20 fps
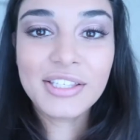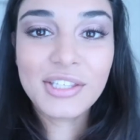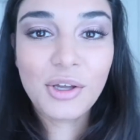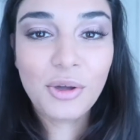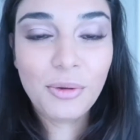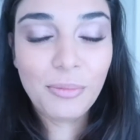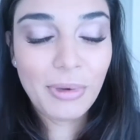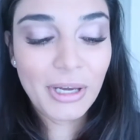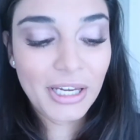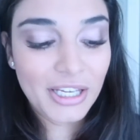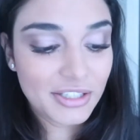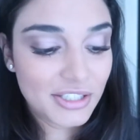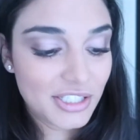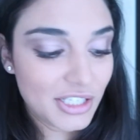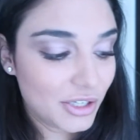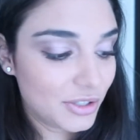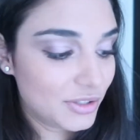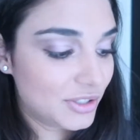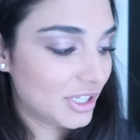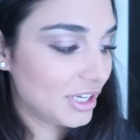so I'm back at
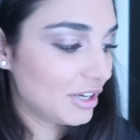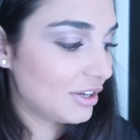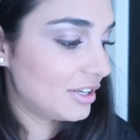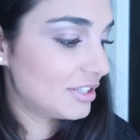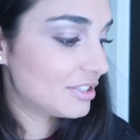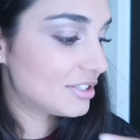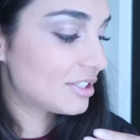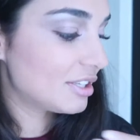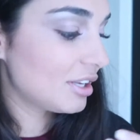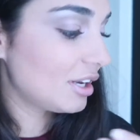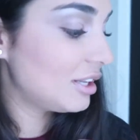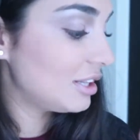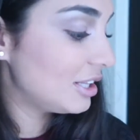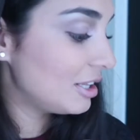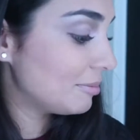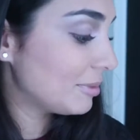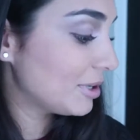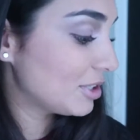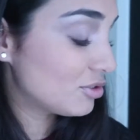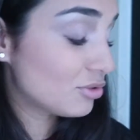the hotel and
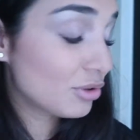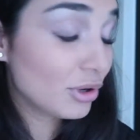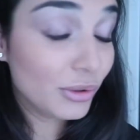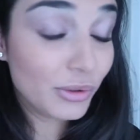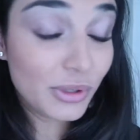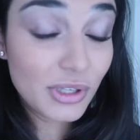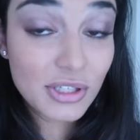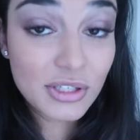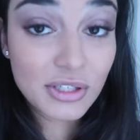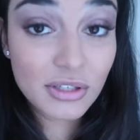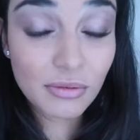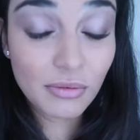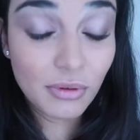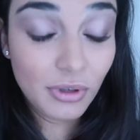suddenly my throat is